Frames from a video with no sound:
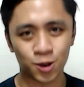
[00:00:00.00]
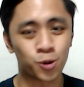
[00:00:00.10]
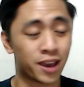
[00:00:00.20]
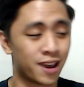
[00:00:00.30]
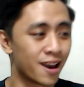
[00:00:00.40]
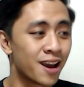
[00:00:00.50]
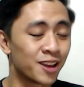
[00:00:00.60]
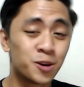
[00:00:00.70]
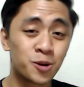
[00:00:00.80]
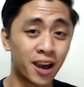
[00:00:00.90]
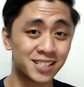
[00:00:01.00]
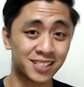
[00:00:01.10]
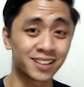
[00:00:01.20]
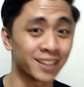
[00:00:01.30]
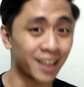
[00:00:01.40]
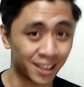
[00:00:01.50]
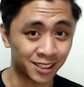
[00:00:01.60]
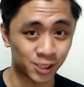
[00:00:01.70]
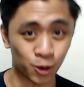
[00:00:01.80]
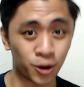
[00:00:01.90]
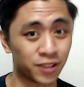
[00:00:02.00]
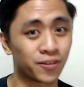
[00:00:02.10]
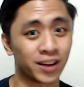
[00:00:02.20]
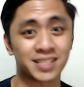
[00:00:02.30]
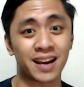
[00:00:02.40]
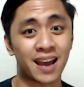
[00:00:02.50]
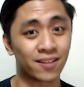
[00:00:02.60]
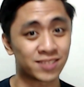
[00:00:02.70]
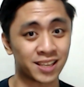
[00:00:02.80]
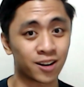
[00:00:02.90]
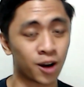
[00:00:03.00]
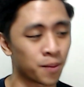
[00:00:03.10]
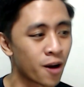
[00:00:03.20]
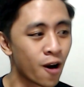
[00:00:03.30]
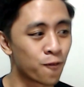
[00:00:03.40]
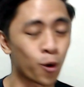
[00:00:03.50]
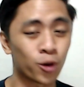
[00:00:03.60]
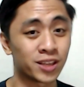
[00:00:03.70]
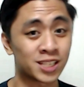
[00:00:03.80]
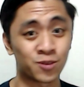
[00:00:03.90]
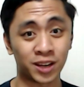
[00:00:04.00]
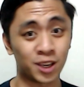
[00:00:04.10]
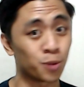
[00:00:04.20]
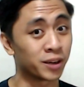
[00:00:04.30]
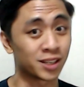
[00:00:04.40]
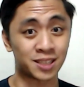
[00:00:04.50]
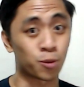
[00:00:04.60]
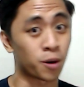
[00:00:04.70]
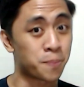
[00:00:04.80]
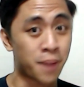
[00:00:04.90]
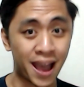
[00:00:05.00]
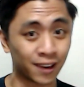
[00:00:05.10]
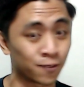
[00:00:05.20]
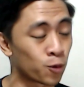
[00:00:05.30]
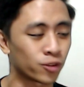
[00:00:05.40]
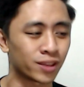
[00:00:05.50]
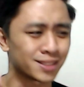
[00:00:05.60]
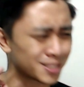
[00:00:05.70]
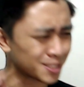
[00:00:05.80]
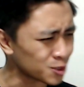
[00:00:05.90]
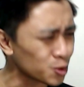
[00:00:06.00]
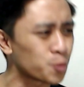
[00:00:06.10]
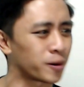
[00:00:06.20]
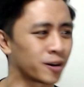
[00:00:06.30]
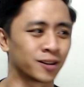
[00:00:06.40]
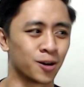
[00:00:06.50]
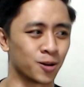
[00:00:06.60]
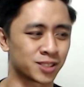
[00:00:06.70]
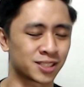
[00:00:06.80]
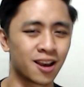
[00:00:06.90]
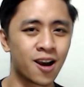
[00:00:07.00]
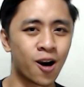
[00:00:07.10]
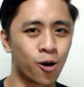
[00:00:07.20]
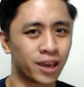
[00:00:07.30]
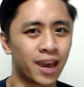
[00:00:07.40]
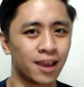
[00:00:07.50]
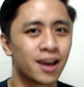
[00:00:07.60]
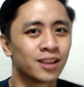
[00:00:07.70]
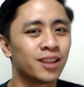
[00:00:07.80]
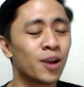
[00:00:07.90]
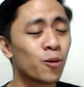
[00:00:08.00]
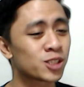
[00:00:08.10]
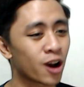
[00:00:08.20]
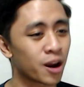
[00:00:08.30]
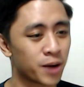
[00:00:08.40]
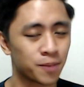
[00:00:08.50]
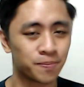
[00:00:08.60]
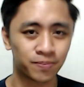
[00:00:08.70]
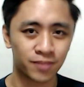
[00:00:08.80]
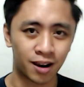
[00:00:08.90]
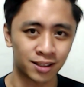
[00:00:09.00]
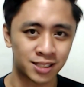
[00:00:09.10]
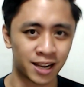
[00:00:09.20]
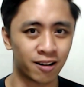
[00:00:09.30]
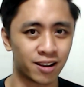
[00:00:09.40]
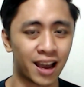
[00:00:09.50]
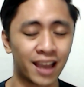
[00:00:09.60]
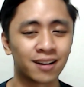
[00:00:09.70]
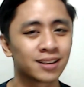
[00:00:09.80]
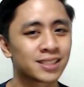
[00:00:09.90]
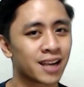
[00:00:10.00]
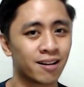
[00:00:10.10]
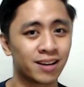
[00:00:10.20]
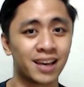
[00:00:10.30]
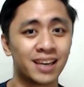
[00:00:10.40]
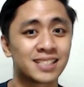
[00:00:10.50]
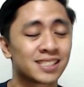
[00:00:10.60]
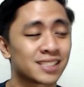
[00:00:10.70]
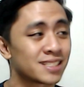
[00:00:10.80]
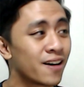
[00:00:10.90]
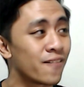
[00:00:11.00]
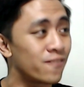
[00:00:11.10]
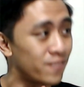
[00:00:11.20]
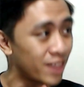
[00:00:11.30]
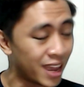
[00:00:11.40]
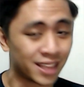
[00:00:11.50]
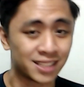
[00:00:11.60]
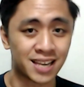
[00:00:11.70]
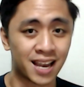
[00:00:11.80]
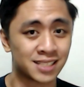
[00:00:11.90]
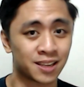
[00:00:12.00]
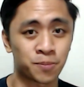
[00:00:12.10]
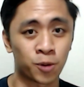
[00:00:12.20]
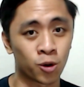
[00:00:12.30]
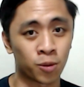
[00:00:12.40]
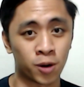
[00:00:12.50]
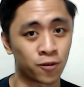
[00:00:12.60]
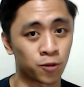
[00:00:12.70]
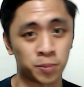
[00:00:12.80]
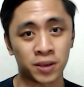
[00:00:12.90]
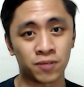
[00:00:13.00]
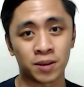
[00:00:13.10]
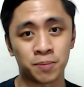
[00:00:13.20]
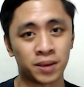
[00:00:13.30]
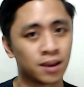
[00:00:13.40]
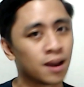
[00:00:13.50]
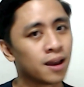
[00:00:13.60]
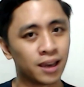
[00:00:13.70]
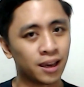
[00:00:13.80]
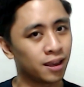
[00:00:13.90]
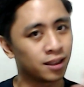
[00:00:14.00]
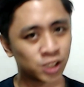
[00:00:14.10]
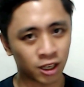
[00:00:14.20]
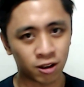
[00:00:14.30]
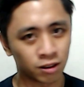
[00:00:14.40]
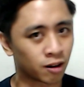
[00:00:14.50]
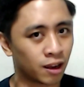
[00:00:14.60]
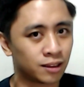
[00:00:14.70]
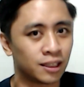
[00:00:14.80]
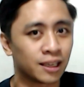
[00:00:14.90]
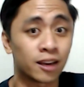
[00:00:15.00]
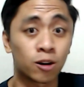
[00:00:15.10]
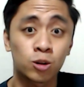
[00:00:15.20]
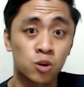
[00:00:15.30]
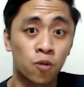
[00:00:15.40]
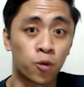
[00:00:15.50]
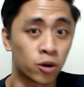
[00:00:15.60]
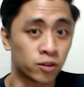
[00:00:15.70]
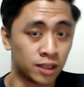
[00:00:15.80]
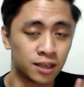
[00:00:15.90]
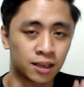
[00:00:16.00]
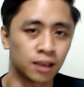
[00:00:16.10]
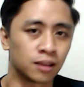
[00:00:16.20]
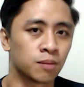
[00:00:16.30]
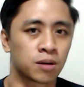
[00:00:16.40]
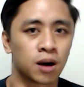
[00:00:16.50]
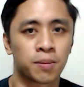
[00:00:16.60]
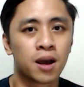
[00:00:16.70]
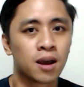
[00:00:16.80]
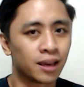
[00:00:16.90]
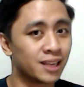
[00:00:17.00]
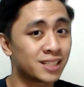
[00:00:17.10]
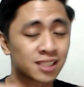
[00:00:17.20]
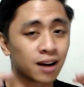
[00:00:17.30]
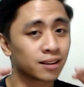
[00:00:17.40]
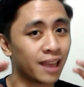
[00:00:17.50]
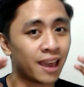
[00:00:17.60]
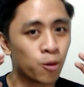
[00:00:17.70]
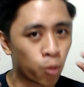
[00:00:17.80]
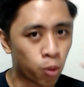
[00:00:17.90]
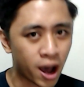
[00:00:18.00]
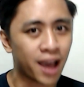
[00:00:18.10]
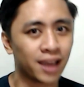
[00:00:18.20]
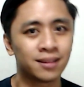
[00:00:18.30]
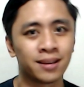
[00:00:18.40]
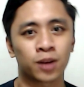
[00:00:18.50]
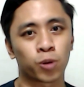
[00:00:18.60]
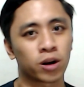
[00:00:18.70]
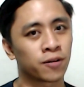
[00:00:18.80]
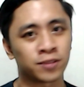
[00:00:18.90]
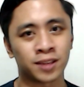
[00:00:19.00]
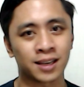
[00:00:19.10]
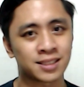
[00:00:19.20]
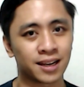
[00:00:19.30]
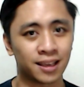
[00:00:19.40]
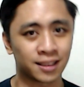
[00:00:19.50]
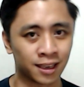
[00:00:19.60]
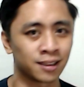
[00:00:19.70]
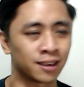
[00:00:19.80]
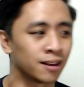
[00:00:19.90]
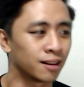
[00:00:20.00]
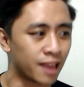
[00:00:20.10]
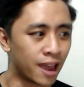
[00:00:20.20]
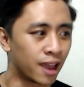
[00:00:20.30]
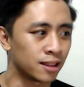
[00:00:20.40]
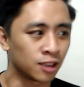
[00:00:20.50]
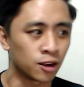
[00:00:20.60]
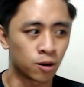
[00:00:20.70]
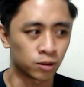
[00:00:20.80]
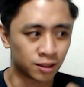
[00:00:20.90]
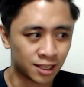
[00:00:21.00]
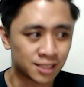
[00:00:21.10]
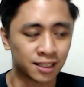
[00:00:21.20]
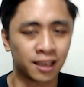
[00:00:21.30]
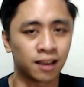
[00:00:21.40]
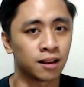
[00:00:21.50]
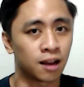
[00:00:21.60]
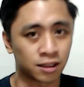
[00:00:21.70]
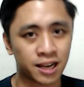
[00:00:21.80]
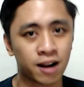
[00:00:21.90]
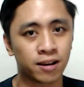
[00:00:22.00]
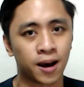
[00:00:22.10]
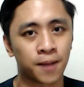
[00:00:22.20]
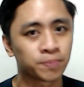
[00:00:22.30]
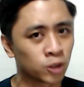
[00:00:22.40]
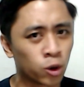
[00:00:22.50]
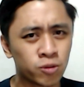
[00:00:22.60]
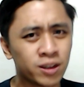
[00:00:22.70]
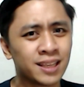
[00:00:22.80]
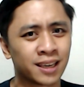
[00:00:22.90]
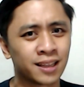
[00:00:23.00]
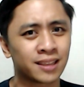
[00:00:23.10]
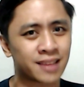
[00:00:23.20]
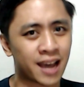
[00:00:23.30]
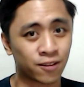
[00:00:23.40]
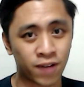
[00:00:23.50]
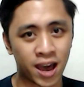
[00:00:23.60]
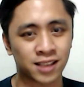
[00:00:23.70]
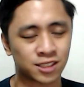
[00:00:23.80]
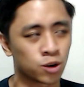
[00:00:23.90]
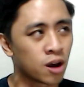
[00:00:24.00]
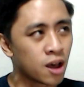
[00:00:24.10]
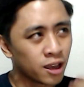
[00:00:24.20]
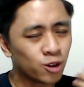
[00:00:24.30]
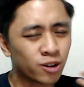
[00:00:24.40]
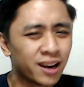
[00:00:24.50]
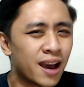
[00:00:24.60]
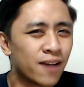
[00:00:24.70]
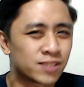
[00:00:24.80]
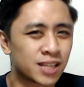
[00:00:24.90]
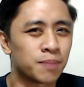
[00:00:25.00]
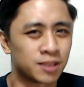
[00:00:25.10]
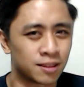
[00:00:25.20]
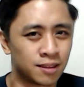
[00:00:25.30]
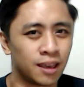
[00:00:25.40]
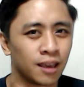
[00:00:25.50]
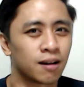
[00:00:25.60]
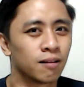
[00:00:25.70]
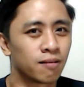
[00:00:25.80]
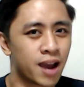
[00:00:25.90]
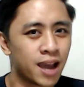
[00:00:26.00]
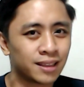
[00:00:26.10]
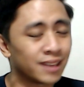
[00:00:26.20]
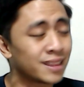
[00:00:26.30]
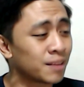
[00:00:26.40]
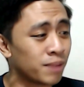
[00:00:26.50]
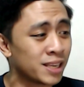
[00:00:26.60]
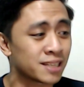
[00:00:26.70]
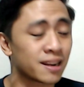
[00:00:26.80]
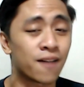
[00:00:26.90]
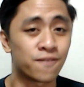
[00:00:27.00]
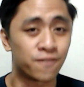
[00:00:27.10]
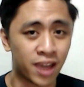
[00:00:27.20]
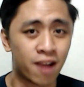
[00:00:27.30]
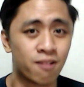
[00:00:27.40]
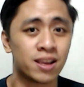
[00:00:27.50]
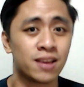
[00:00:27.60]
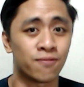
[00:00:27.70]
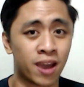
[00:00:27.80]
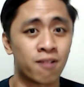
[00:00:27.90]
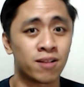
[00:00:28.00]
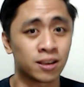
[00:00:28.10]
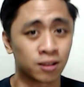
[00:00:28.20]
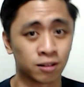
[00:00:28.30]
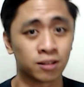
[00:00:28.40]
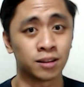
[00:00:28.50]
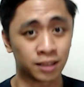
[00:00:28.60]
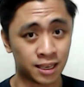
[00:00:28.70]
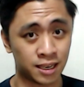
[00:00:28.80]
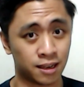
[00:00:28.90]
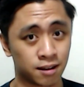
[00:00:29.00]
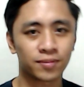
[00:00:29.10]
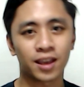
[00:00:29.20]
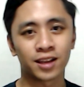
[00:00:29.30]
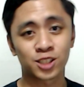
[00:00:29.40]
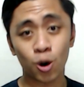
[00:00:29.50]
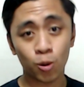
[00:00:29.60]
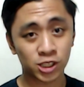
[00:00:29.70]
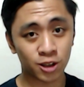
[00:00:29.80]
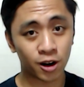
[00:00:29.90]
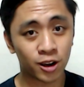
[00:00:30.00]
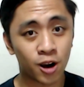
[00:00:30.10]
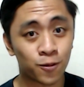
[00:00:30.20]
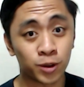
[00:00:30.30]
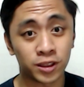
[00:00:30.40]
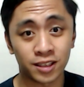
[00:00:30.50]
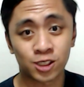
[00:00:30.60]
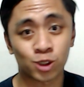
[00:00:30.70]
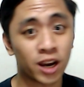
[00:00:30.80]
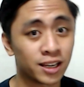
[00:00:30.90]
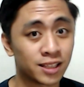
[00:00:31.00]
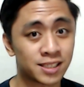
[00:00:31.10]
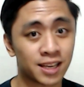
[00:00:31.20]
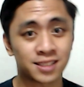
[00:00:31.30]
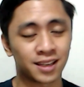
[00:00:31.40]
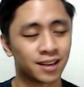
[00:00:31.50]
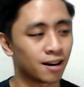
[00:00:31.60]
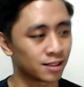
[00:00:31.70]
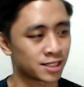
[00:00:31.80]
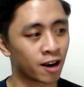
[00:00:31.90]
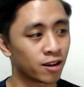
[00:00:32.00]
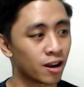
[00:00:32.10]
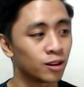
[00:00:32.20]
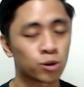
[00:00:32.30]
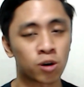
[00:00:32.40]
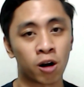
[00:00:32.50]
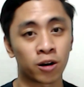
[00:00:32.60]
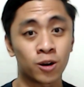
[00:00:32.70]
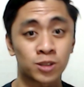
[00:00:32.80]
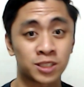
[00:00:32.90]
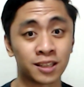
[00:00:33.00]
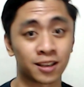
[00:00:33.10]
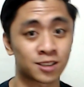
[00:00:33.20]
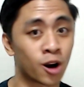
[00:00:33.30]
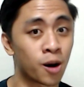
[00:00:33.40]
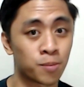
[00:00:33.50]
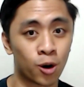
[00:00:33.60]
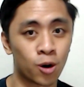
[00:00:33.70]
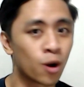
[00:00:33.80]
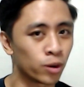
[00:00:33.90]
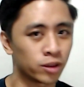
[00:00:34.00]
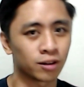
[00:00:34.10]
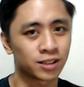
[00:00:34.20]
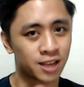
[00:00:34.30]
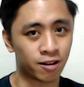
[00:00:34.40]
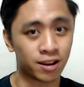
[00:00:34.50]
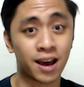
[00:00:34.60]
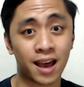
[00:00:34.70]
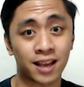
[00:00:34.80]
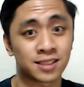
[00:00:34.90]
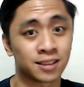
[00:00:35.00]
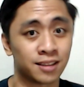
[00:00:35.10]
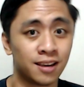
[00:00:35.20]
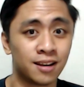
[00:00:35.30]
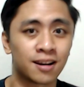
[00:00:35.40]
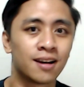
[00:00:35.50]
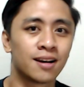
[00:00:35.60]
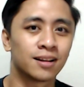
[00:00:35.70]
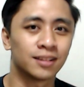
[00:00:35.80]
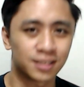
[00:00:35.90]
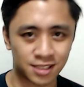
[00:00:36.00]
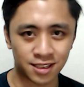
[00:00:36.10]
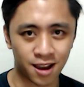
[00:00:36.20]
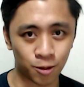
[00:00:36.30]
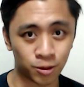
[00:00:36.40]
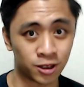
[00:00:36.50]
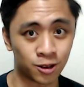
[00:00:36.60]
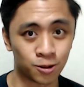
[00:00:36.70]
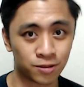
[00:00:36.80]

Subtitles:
Okay, you guys are gonna enjoy the fights that I have set up for this video because they were back and forth and super close. Okay, today we're talking about Altaria, and Altaria is just a fantastic Pokemon for PvP in general Great League and also for the Kingdom Cup. It's got a wide network of things that it can kill, and you know, the things that kill Altaria don't really kill it that fast, so you kind of have time to think, alright? And that makes it a very good lead. And so we're starting off with the tried and tested Altaria Lucario Steelix combo with Altaria as the lead. Let's see how we do.